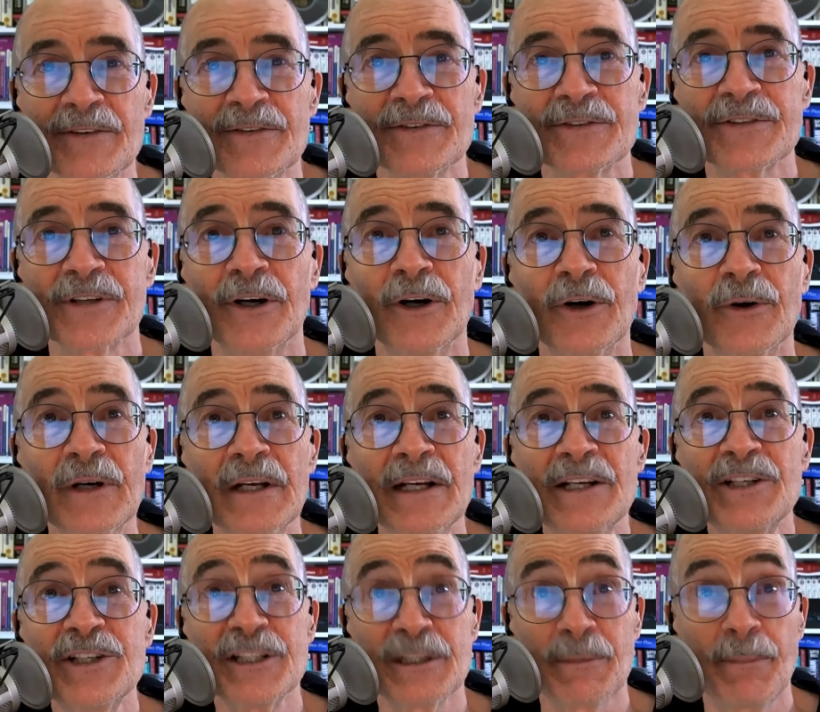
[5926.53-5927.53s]
So
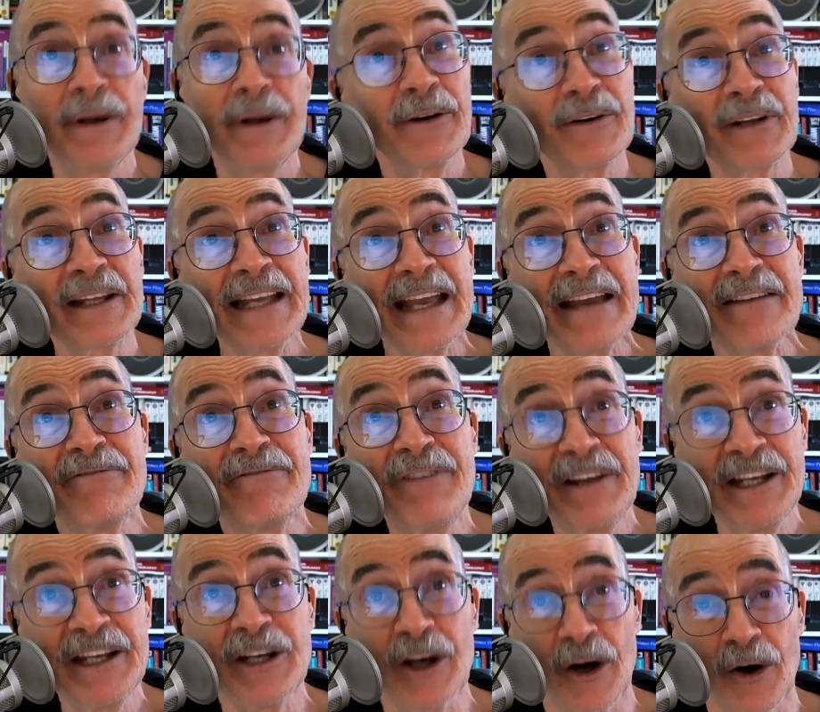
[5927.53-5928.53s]
she's apparently a
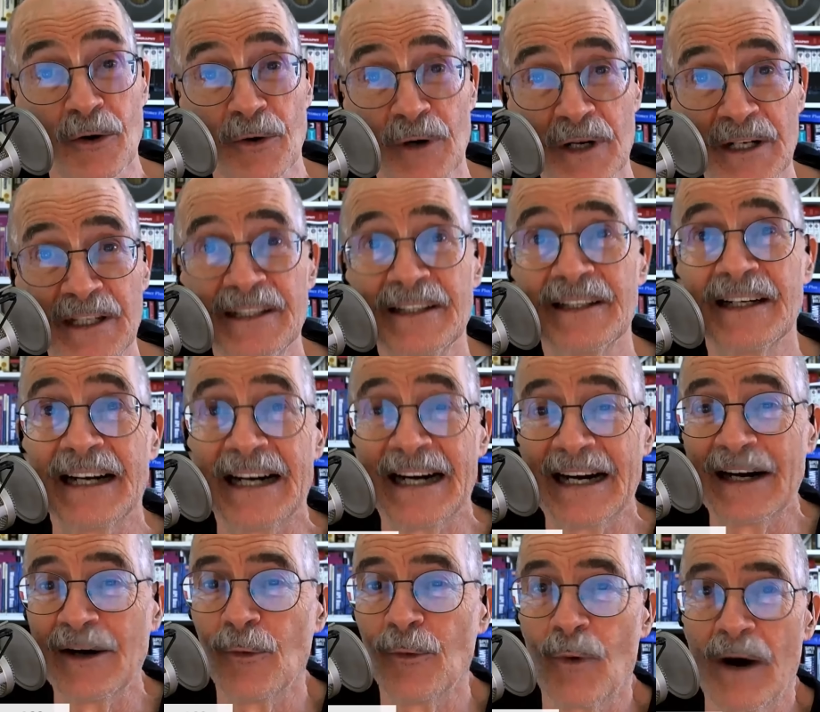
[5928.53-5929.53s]
video
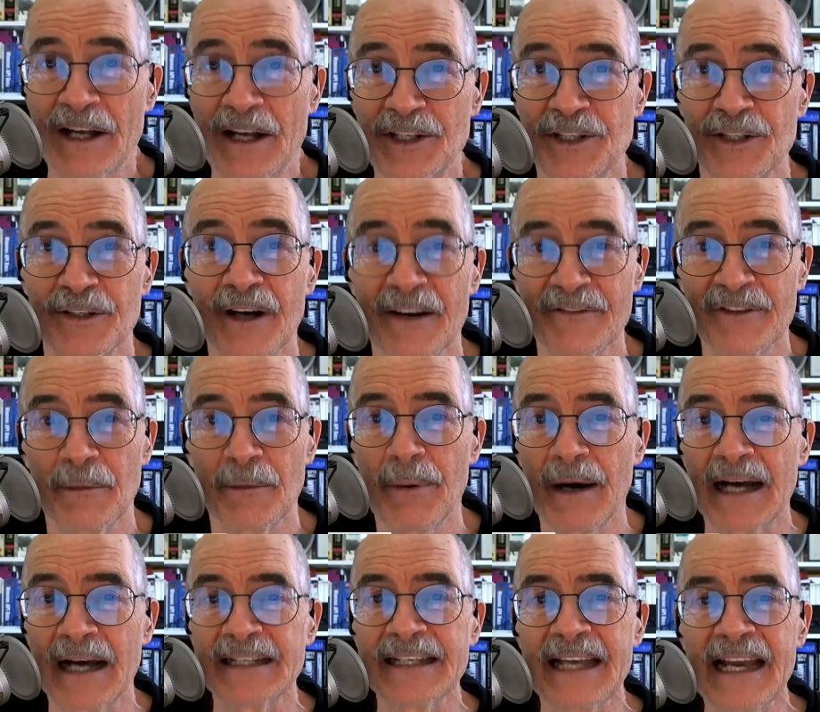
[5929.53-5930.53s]
uh, watcher yeah, of the
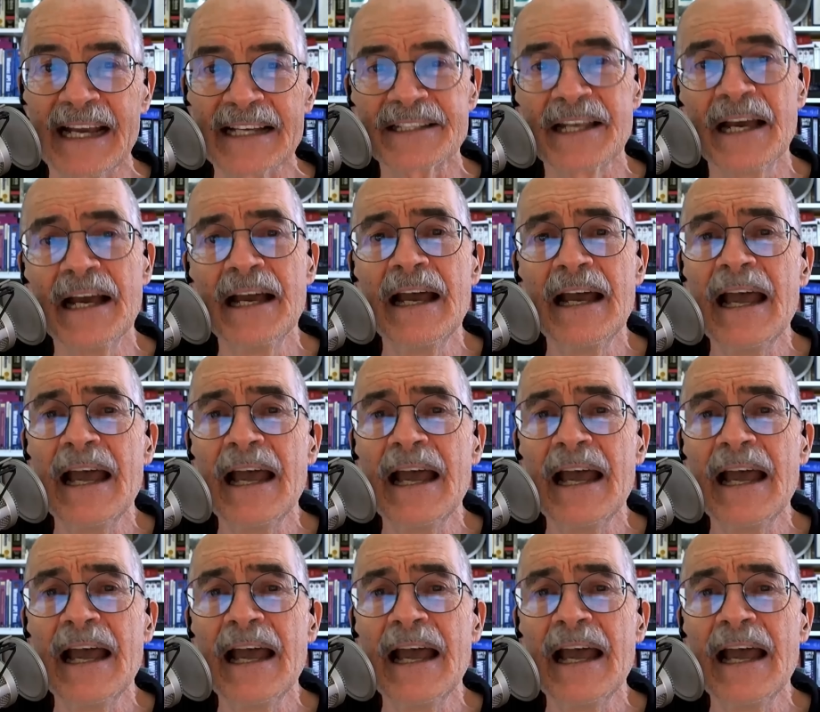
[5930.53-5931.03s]
podcast. Watcher.